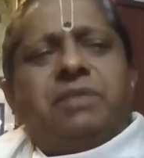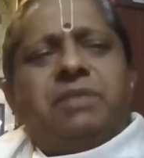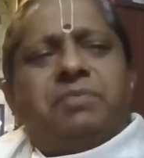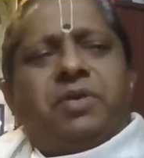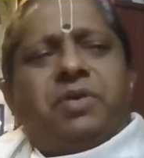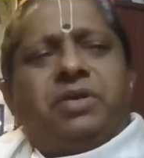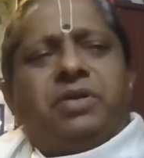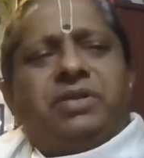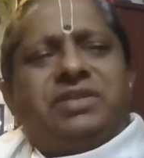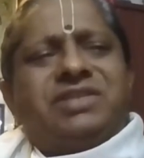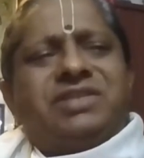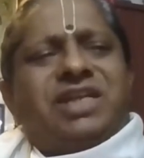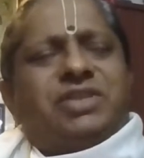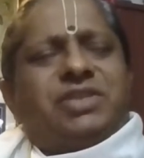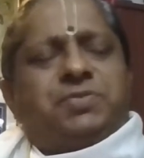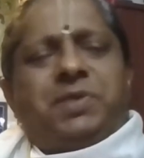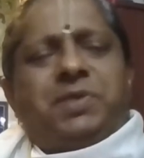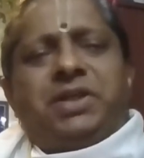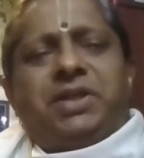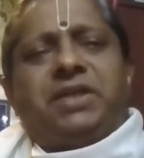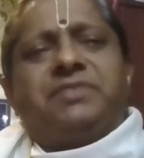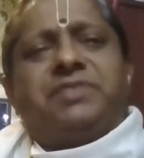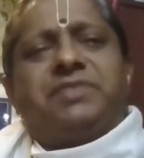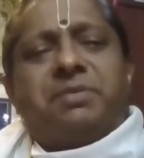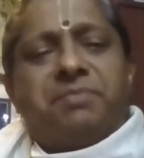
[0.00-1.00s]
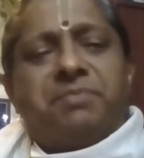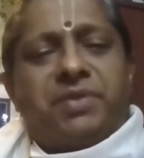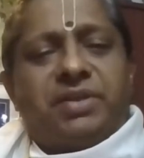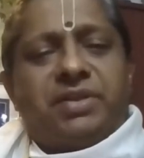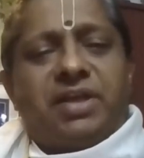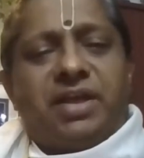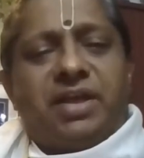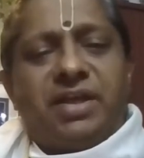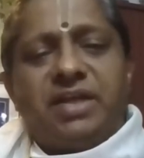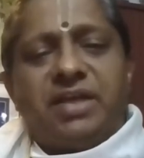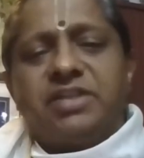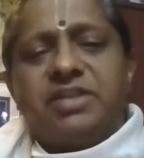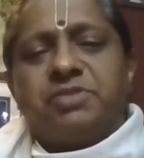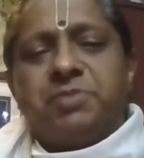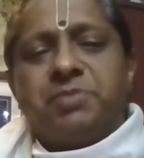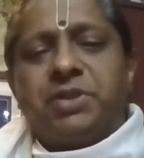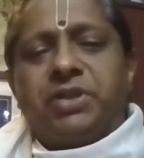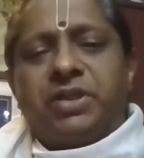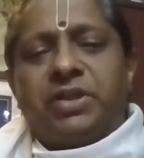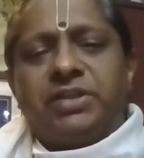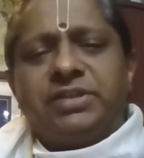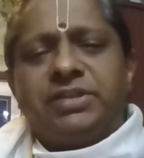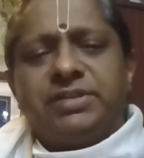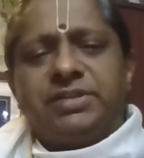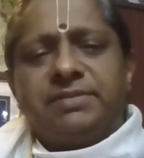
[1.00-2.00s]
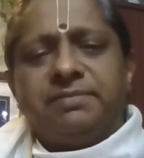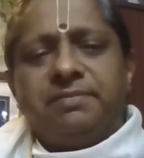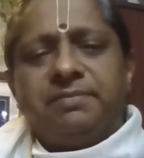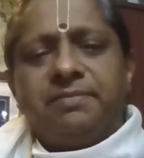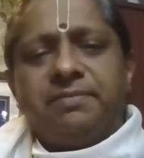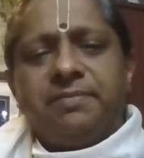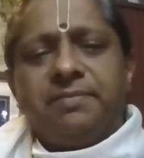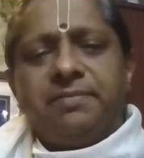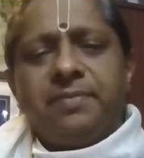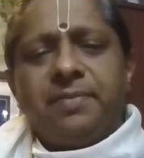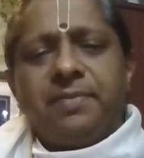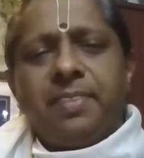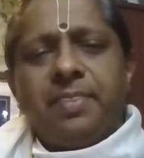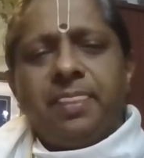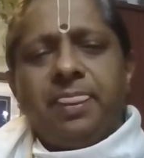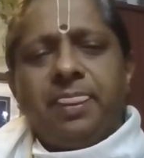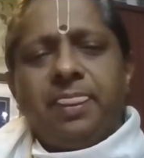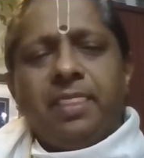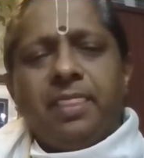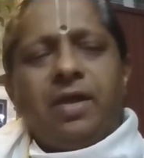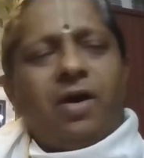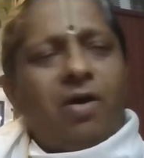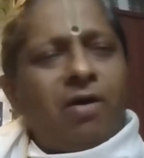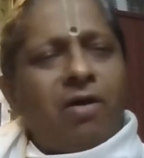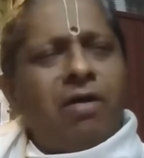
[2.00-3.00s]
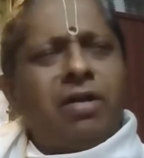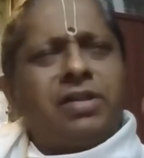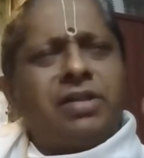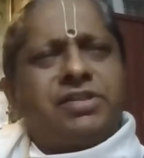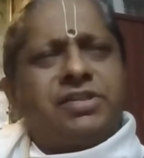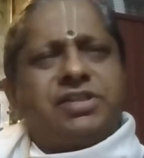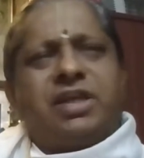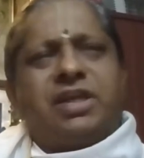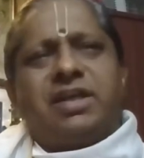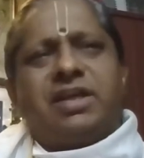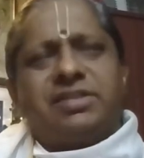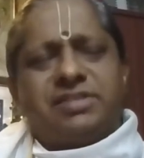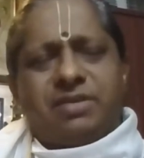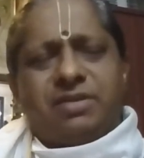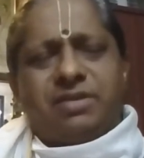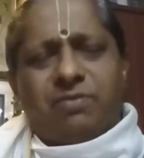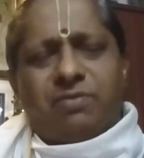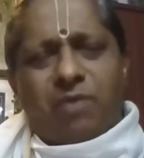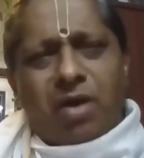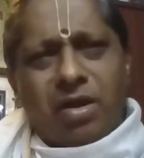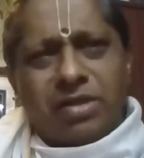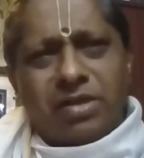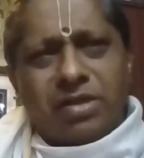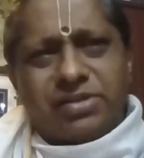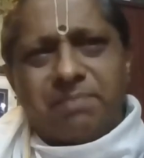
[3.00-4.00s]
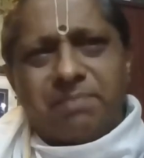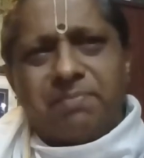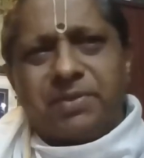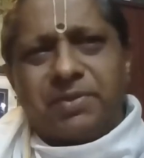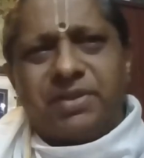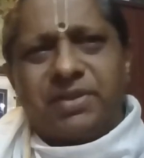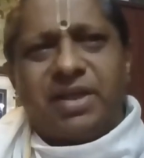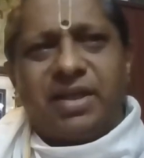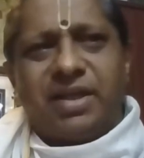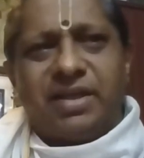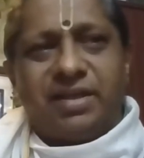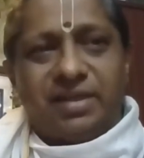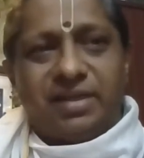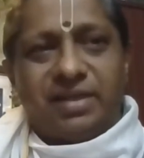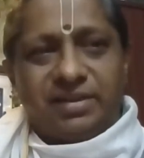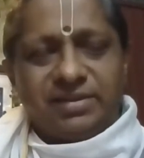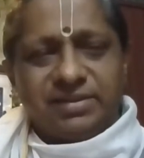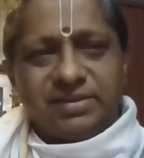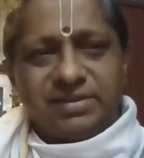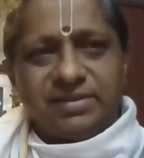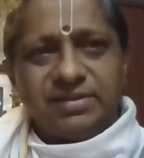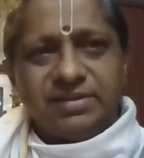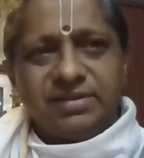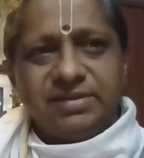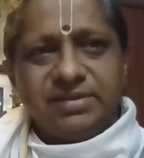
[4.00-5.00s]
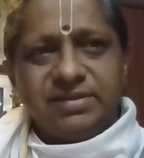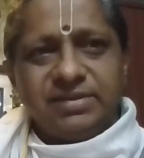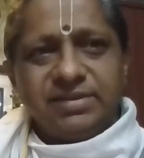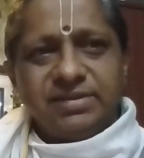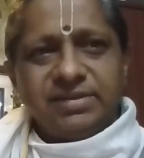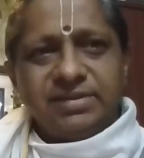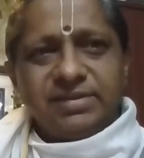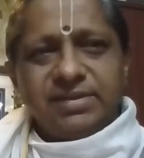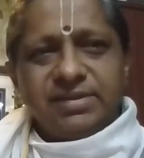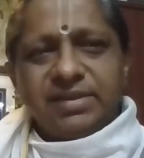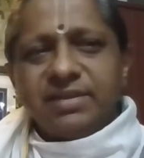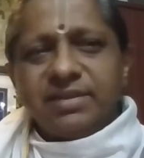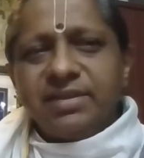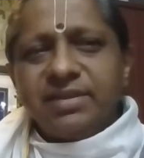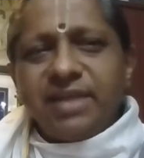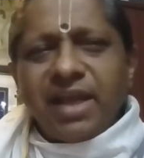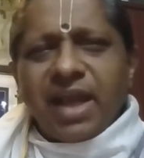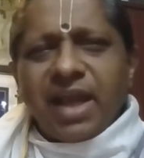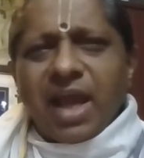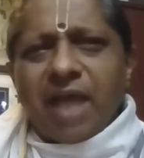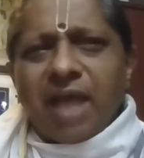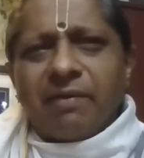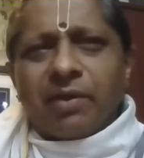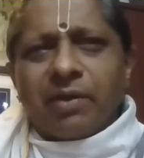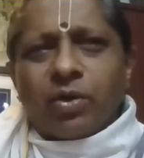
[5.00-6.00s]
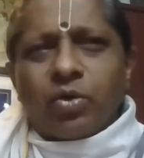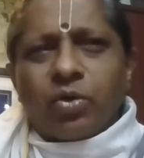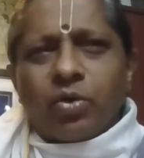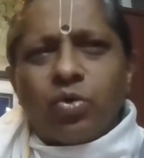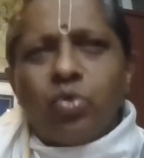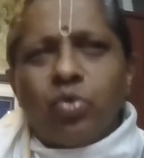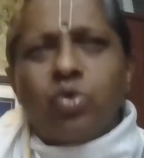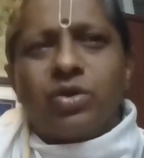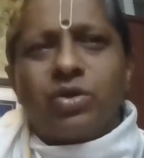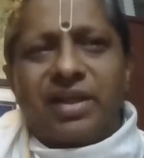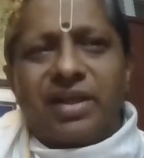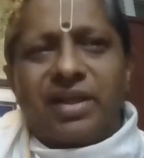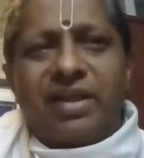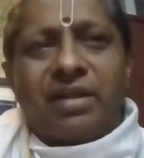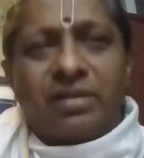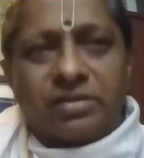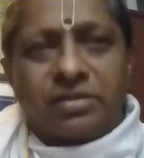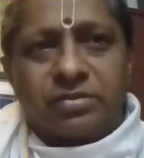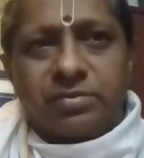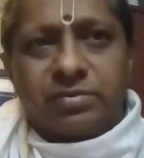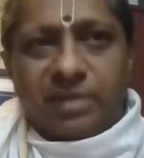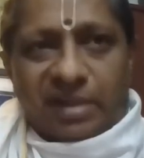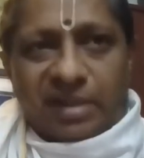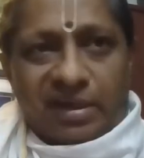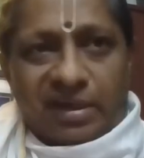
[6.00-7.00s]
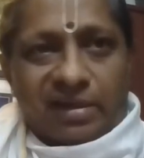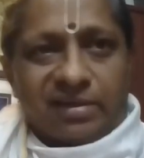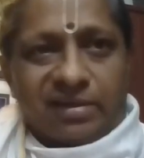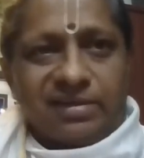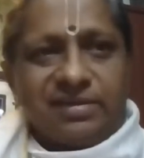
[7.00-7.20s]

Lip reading: upon this aspect of Sampradaya is because all Sampradayas, they have a root elsewhere.